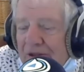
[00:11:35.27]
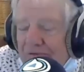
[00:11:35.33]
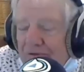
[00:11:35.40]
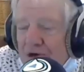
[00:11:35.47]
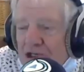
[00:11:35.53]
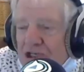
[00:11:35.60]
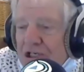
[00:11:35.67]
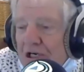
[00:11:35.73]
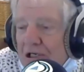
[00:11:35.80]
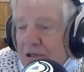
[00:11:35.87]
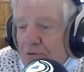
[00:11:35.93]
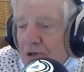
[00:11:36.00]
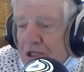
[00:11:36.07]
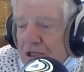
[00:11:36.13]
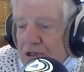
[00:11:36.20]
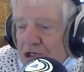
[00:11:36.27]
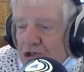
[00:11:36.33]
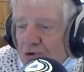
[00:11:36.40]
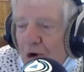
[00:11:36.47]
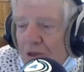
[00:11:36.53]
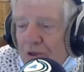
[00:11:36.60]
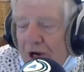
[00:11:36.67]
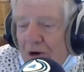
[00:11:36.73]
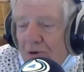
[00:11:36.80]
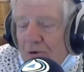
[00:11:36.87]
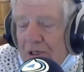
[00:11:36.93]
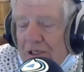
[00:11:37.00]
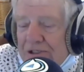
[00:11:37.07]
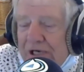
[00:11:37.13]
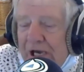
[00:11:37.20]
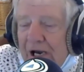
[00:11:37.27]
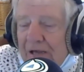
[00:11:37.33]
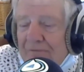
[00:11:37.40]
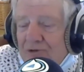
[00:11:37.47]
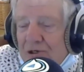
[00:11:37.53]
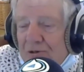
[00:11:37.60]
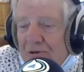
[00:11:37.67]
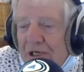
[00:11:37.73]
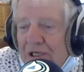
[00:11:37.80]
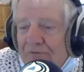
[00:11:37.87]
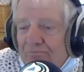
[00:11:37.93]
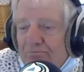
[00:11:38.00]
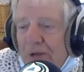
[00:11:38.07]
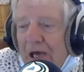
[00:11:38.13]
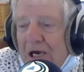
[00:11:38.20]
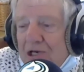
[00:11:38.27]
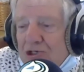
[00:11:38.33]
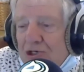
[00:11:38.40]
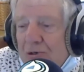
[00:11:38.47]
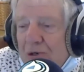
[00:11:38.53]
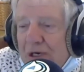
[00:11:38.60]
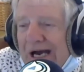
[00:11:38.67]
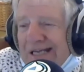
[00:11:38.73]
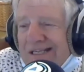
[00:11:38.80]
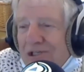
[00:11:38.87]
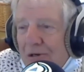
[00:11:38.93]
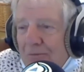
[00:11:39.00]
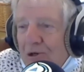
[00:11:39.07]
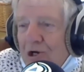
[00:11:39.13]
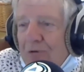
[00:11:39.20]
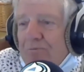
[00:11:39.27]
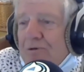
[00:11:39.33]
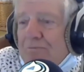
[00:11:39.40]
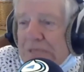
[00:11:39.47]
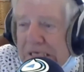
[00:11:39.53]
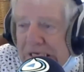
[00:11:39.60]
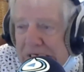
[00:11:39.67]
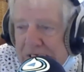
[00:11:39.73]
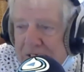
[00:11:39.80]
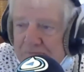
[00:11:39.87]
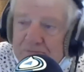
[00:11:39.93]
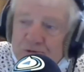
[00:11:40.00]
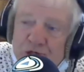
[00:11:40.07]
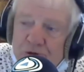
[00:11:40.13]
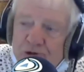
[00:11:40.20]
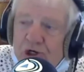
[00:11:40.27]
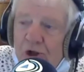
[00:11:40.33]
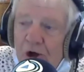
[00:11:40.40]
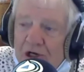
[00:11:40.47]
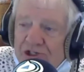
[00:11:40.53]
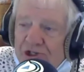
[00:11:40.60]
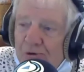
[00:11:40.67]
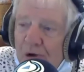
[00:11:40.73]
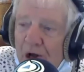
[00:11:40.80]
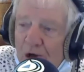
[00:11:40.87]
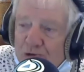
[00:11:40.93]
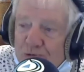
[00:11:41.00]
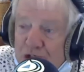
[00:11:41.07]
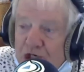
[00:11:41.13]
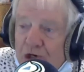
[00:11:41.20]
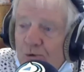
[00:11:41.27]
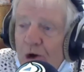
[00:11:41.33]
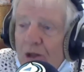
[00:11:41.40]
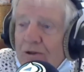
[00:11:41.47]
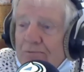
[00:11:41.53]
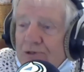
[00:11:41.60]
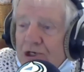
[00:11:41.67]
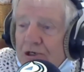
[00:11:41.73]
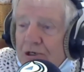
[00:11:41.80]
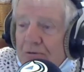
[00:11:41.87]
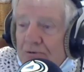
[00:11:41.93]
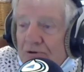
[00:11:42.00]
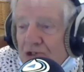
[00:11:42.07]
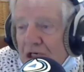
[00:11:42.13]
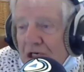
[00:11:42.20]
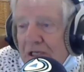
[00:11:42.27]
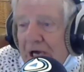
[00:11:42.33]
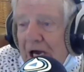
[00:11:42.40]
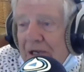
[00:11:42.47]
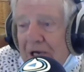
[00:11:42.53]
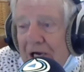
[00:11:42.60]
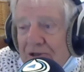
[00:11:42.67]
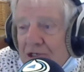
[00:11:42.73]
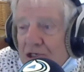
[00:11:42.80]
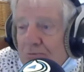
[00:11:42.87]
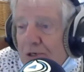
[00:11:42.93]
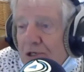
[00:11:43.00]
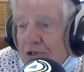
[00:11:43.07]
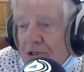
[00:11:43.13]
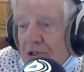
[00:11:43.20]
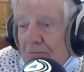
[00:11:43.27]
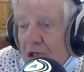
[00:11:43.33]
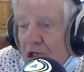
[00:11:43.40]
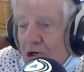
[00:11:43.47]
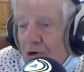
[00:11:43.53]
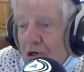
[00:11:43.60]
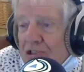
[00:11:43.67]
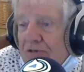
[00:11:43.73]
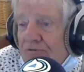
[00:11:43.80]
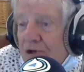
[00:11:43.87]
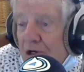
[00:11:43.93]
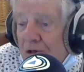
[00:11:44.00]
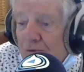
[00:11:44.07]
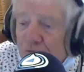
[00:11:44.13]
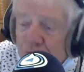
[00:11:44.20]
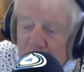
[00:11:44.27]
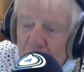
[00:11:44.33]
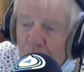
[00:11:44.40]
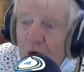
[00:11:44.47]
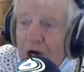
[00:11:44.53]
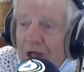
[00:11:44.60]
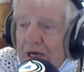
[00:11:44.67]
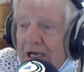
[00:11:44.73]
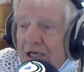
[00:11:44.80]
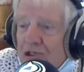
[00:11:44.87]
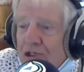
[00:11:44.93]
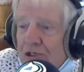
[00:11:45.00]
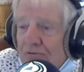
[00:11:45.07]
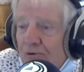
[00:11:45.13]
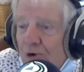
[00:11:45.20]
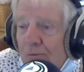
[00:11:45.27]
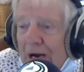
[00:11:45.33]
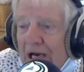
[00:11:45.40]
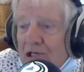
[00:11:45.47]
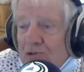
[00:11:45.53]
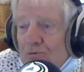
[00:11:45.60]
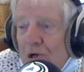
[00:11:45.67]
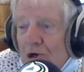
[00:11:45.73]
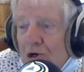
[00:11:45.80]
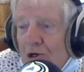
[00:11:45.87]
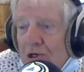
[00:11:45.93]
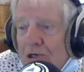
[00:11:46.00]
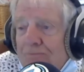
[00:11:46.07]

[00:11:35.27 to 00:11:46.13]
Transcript: the versatility within the squad though, uh, Darrell, haven't you? Really, players who can double up and utilise the roles which you want them to do. We've seen that Nathan Smith can double across if you require that as a fullback as well, can't he?